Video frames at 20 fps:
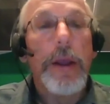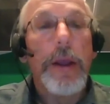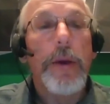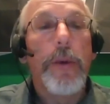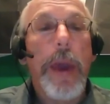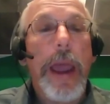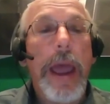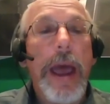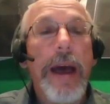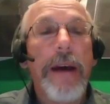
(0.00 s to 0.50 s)

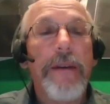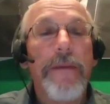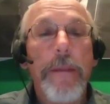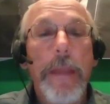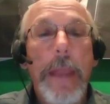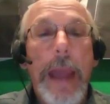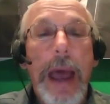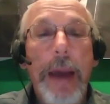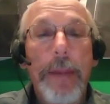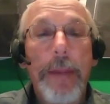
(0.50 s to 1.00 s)
We have
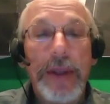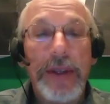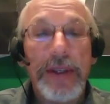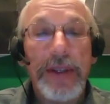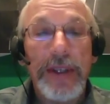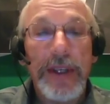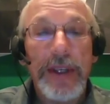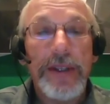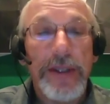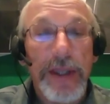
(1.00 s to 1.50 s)
map
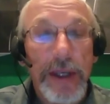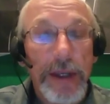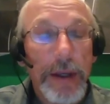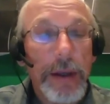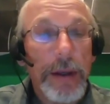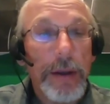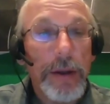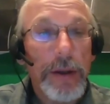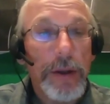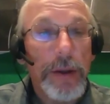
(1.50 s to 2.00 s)
assisted